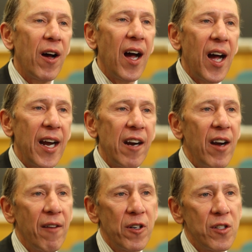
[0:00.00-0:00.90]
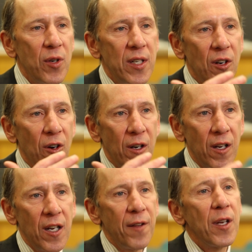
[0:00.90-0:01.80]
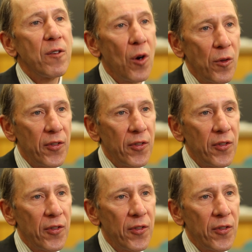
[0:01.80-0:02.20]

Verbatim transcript: a higher average return than growth